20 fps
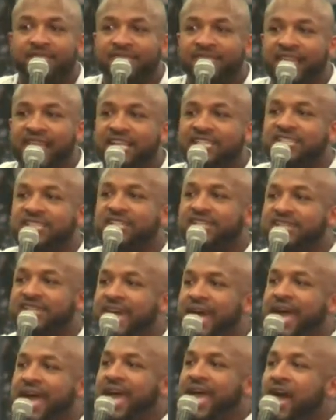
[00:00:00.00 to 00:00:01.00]
they should
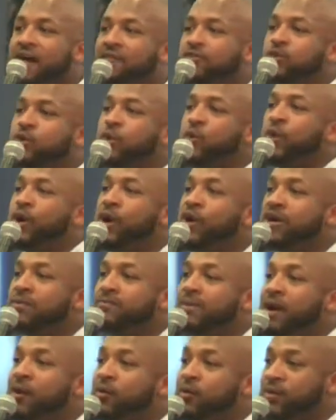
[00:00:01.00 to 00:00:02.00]
not have to worry
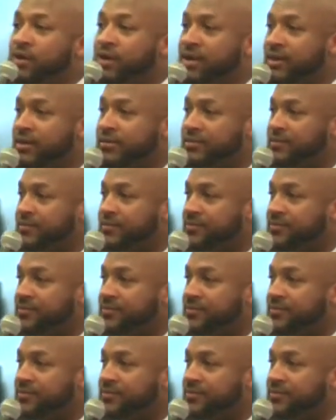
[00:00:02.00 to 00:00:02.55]
about what?